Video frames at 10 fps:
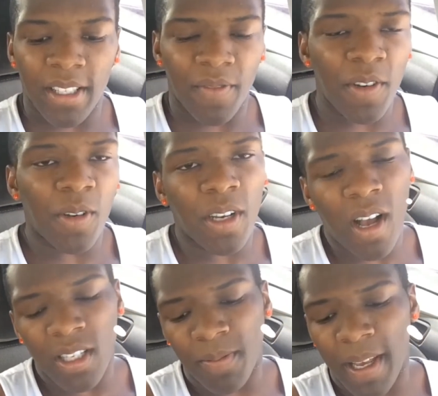If you're new to
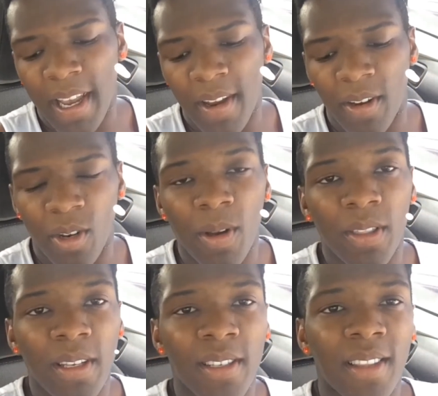cosplay and you're doing
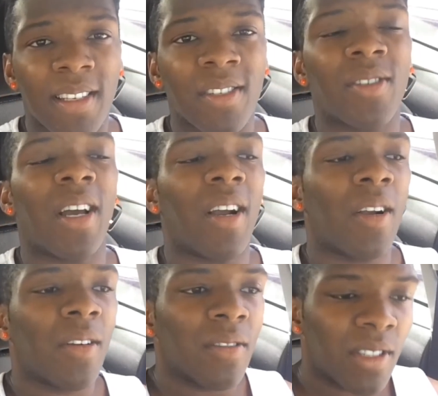things like this and you're not
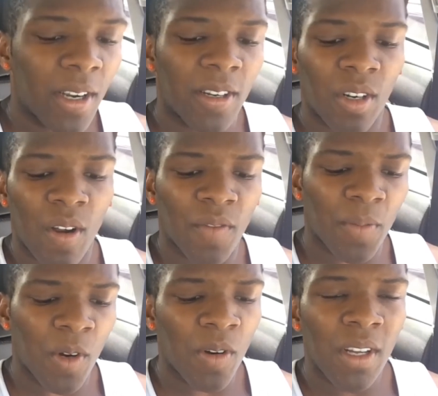certain or
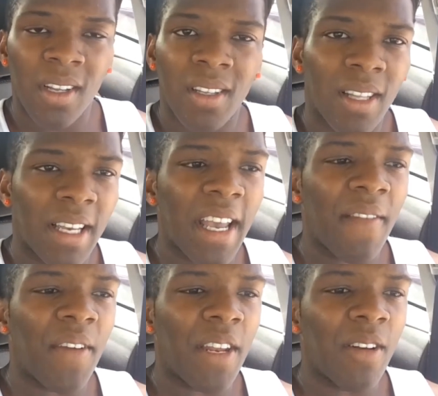comfortable looking
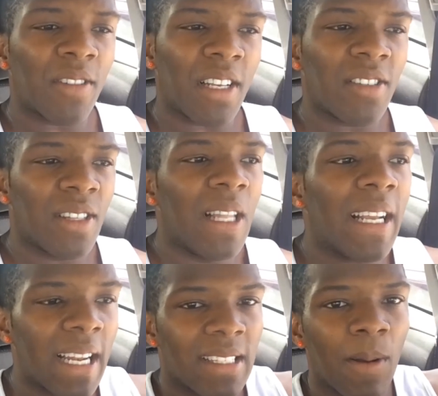at videos and just
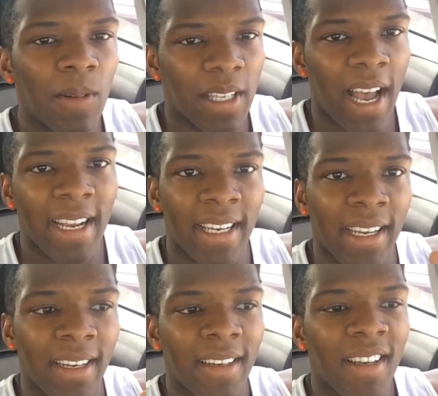looking at someone's
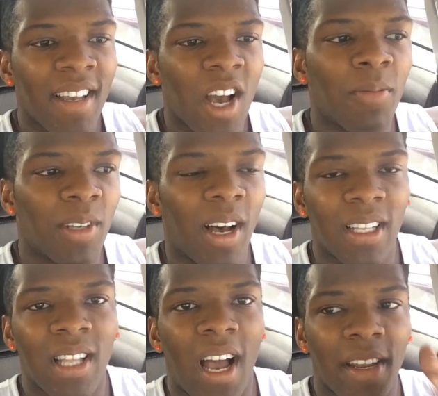idea helps out
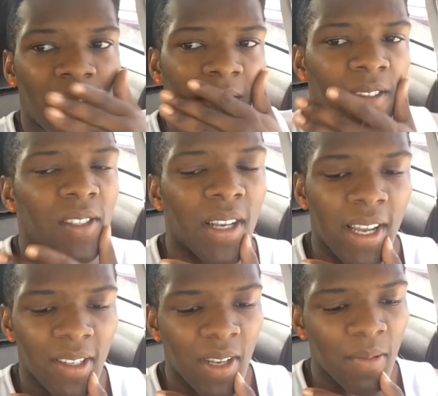a lot, you know. So
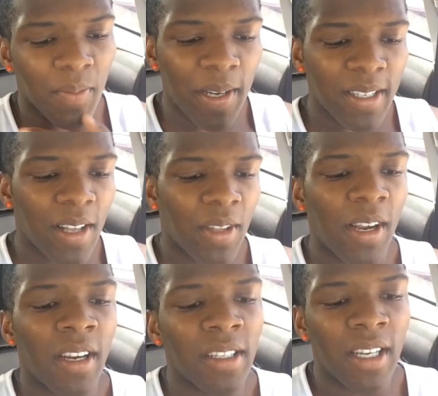yeah, so I'm just putting this out
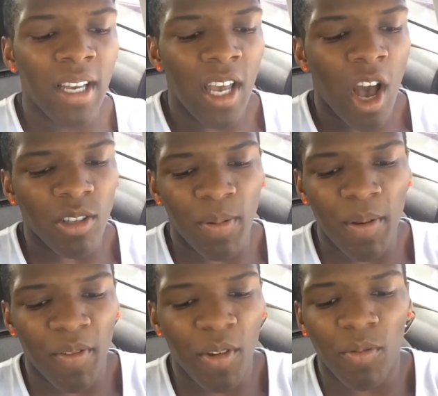there. Helps me
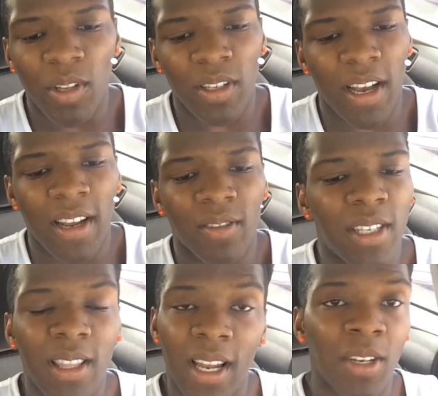with you. I don't
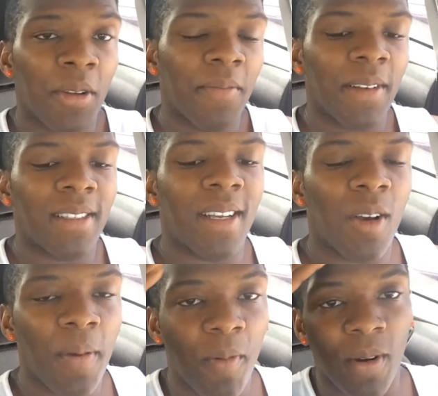see a lot of Doomfist. I
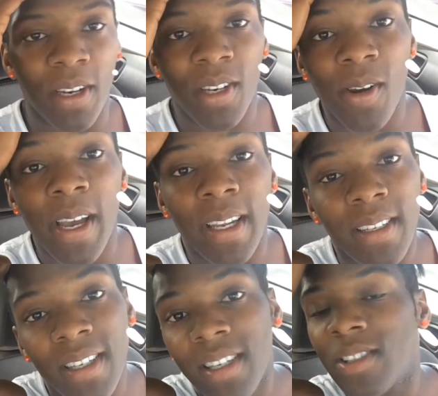know people want to do it,
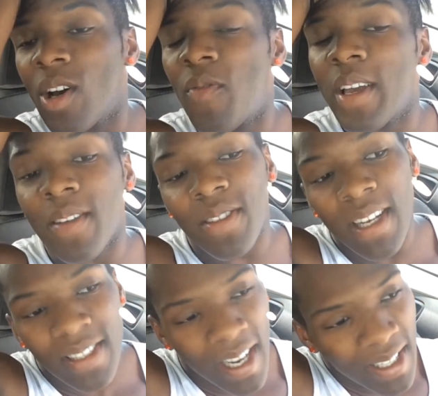so hopefully it gives
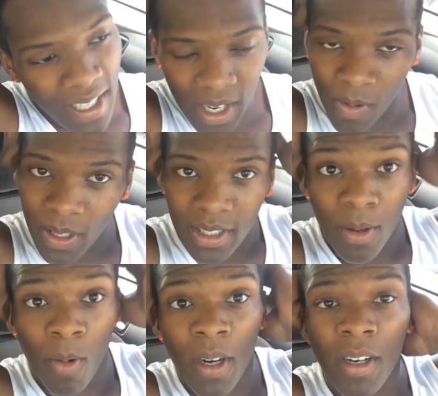you guys an idea on what
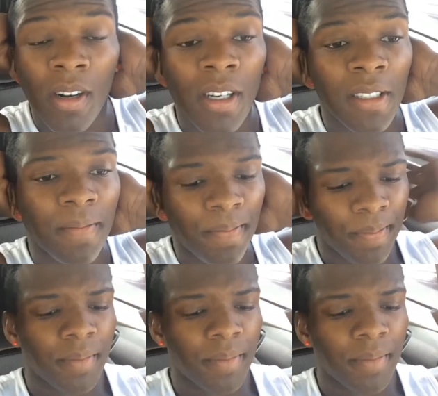to work on.